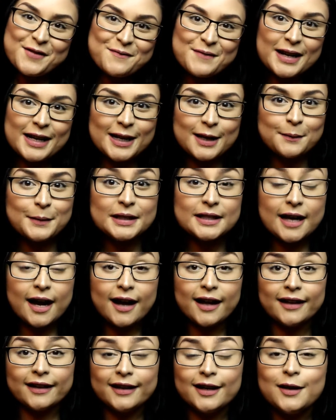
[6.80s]
my name is
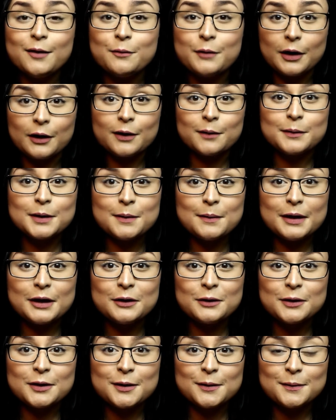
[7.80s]
Allie. Welcome to my
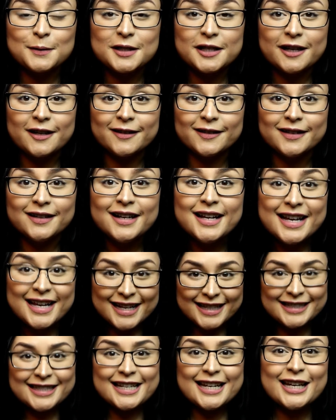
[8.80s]
YouTube channel.
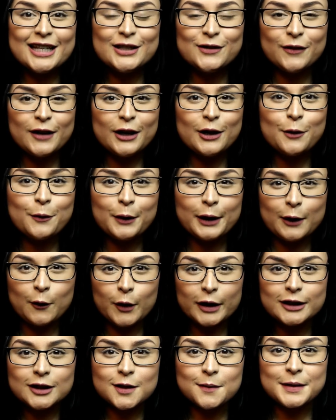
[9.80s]
In today's video, we're
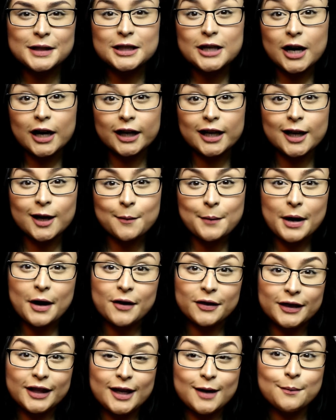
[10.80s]
going to be talking
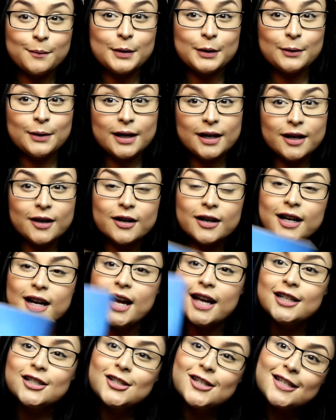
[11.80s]
about the Beauty
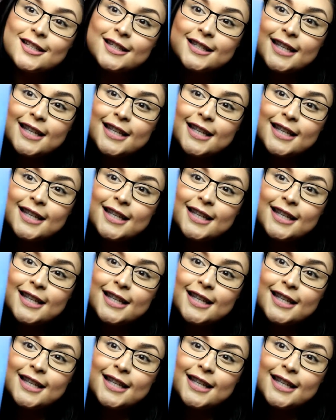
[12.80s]
Creations